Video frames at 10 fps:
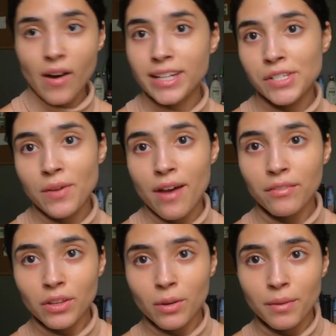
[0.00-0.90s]
I do have
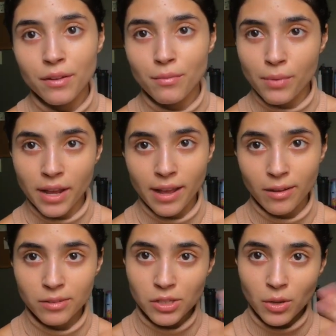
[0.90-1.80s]
a little bit of
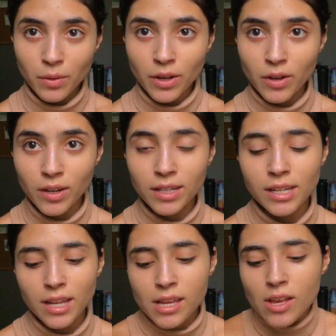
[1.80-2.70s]
breakouts going
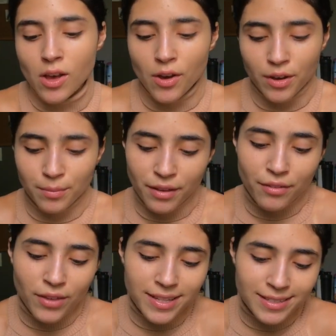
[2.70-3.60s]
on my
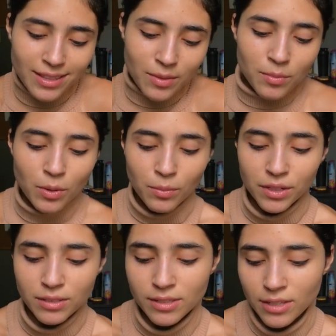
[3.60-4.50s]
face at the
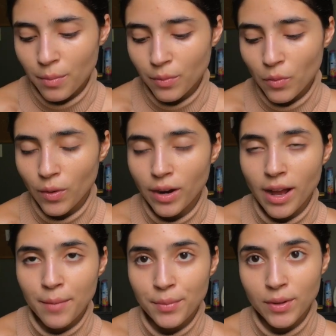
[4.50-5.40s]
moment. Before
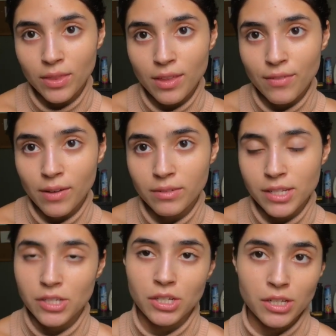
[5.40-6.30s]
I put the
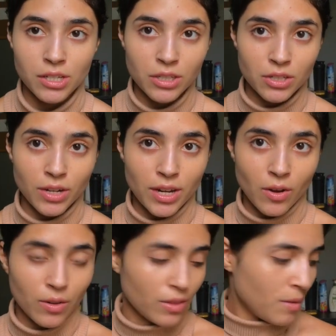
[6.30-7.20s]
foundation straight
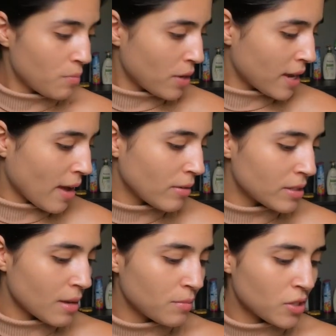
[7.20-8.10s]
on the
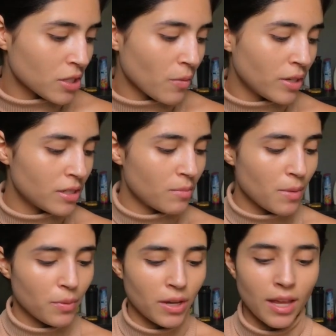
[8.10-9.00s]
breakouts, I'm just going to
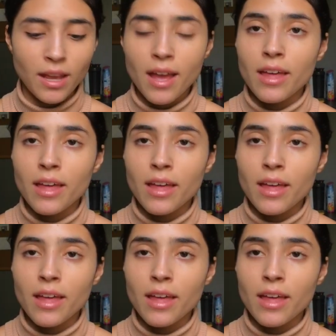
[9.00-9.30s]
be putting